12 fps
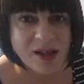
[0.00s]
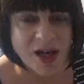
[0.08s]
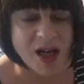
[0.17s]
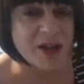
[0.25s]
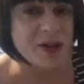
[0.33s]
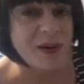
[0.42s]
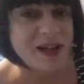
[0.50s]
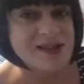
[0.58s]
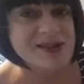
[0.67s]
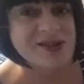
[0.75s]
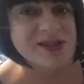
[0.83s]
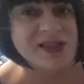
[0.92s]
Oh, you plan
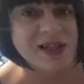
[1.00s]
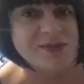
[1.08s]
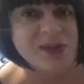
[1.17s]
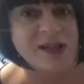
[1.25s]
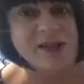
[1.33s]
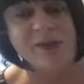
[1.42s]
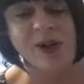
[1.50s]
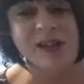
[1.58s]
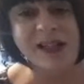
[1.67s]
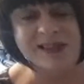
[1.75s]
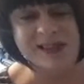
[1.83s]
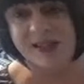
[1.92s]
to do the same paint? Well,
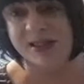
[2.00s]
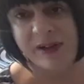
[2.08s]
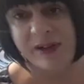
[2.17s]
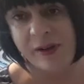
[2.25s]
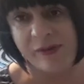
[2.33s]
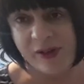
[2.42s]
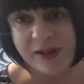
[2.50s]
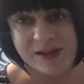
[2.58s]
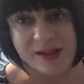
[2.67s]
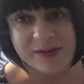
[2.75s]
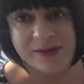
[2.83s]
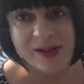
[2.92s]
it's actually
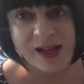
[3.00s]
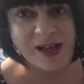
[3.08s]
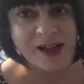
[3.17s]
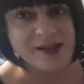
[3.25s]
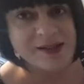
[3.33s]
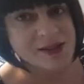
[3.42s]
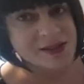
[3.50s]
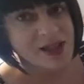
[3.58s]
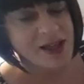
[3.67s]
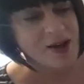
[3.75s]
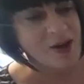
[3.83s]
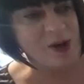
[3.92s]
effective,
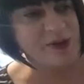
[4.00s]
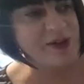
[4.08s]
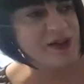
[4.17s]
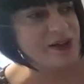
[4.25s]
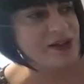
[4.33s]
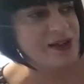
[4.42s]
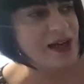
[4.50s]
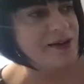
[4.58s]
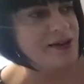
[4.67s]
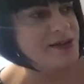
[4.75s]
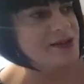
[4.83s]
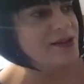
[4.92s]
and I
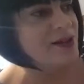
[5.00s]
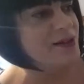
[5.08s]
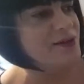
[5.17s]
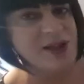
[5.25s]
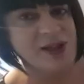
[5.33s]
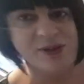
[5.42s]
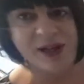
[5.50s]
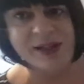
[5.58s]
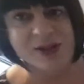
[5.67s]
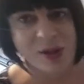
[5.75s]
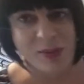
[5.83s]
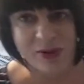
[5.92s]
think Gary's done a
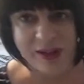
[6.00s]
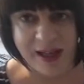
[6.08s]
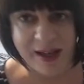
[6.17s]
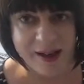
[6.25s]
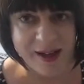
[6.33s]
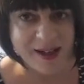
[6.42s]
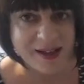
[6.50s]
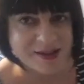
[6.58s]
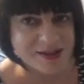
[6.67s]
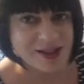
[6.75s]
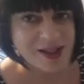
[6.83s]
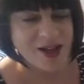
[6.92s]
really great job on that,
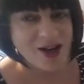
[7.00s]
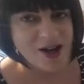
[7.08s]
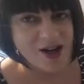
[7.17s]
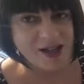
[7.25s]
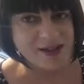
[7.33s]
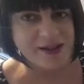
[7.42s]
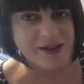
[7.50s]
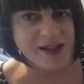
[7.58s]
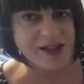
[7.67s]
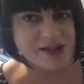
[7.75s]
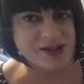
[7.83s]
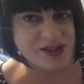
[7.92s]
and
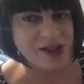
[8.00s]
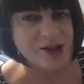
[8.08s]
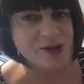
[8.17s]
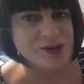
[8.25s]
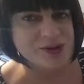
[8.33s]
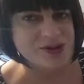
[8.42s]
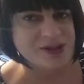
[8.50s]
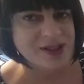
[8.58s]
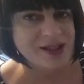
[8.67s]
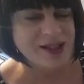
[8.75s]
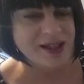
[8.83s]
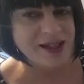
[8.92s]
I think it shows.